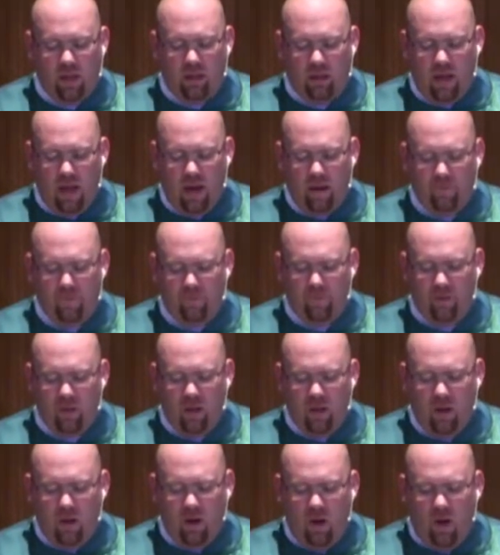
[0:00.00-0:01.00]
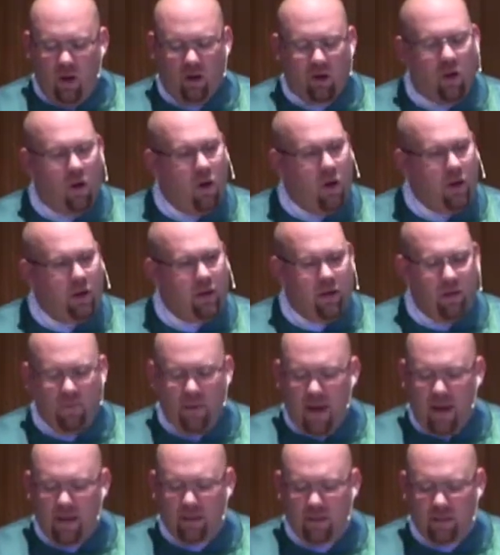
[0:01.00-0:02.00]
in life, are caught in a
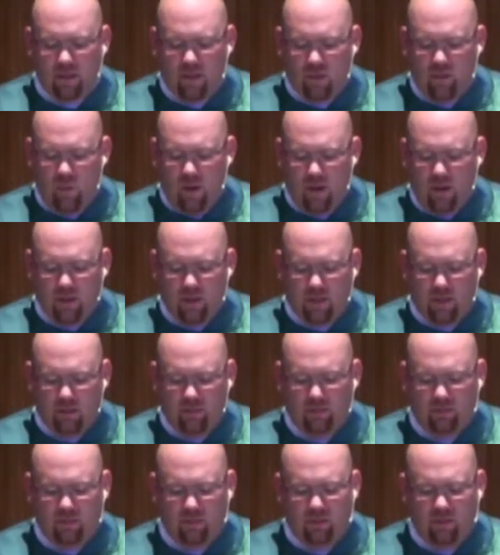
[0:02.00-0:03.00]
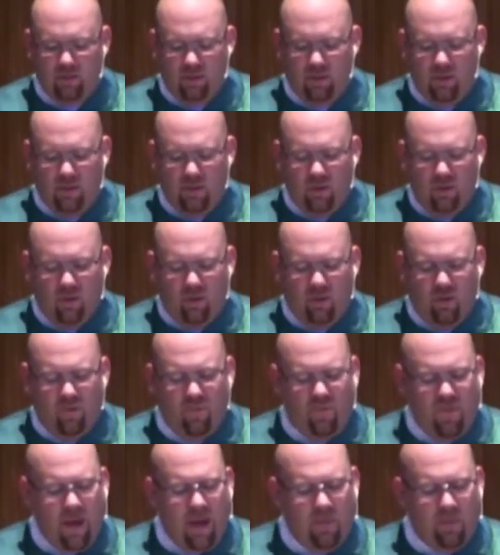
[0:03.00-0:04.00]
bad situation. Or
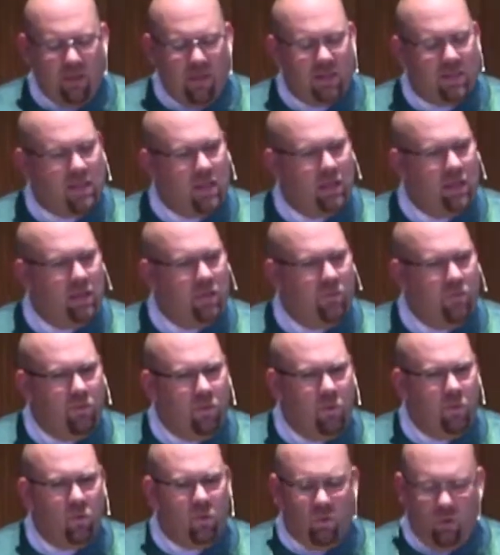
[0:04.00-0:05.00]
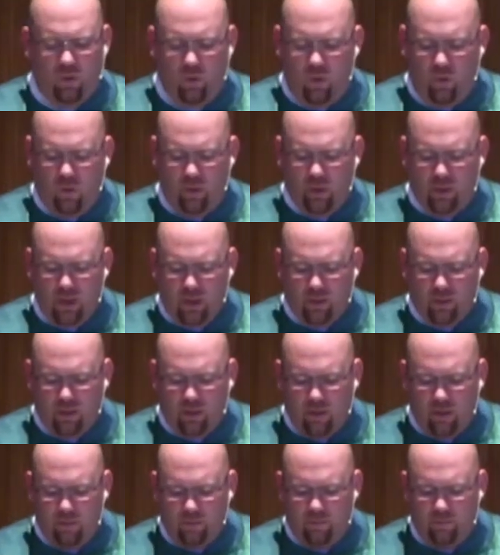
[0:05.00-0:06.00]
families that need food or
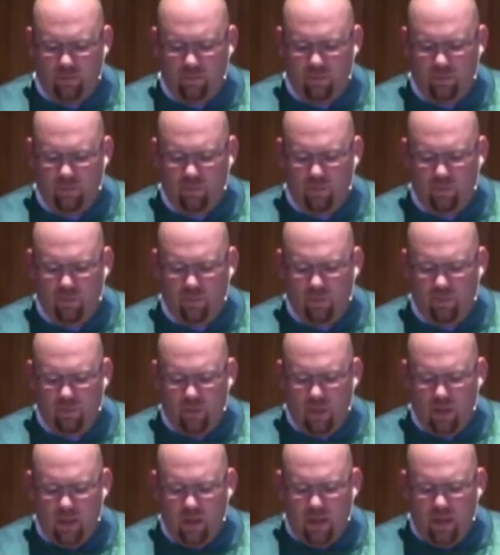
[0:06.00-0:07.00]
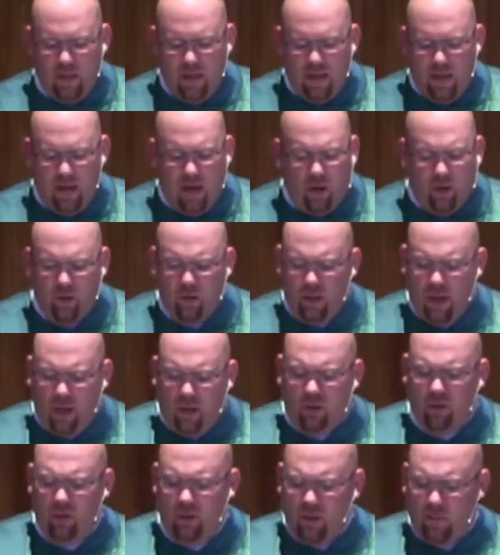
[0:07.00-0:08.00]
shelter. An
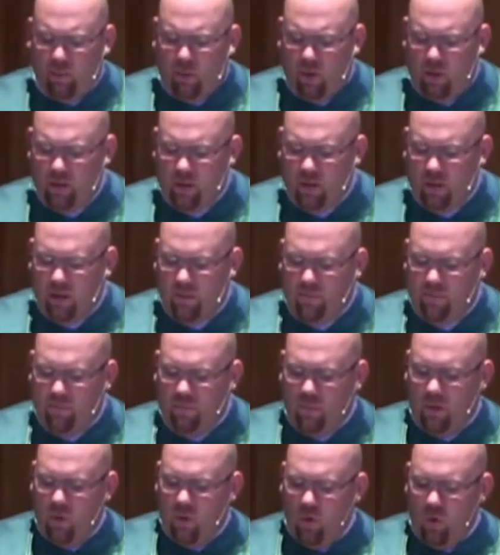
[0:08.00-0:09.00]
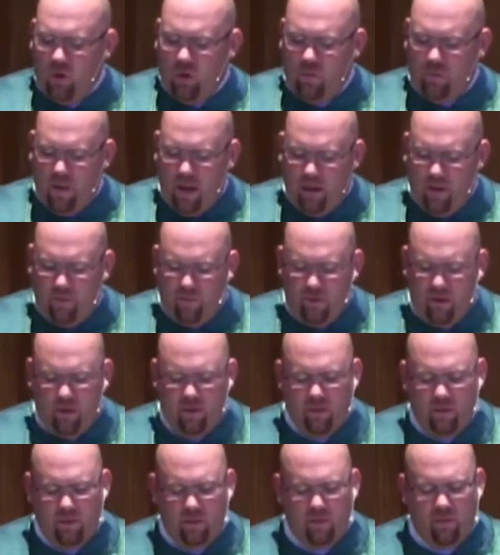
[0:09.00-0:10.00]
elderly person who could benefit
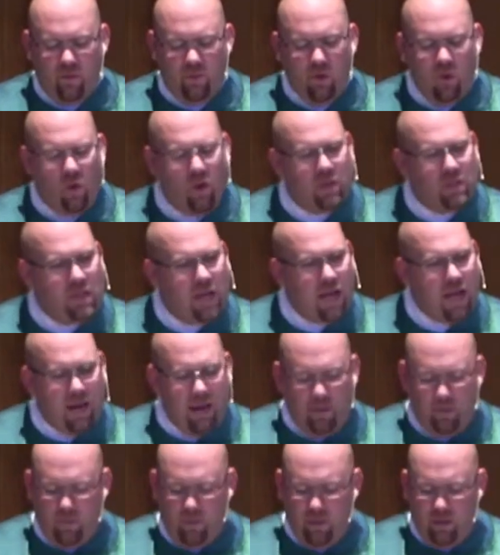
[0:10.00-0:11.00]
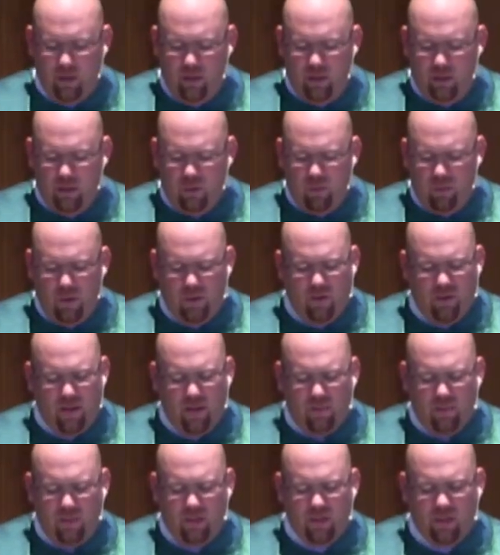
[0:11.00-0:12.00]
from your time, whether
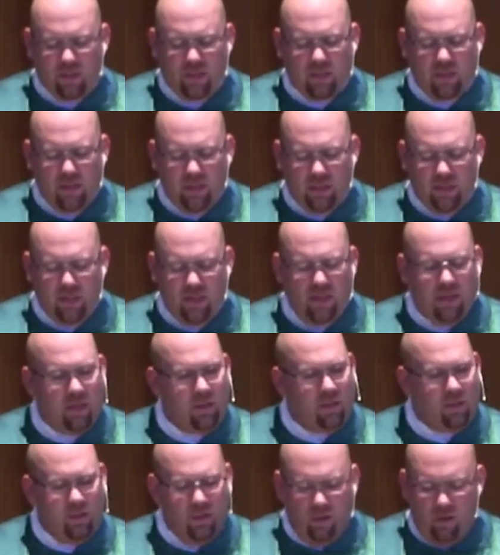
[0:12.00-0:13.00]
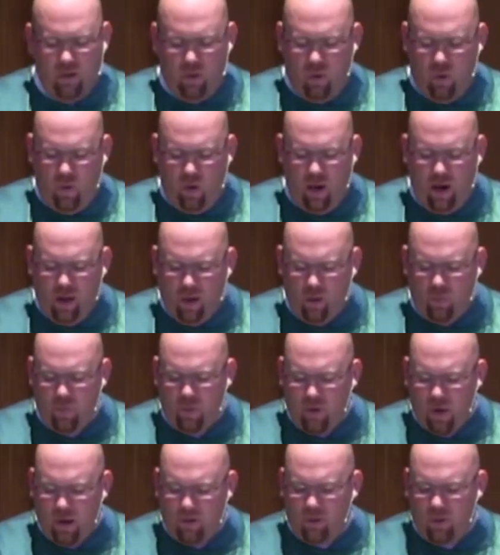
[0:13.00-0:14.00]
that be just listening or help
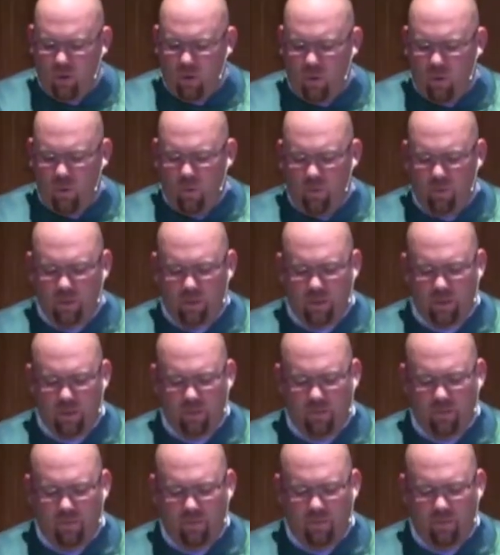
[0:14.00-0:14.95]
around their homes.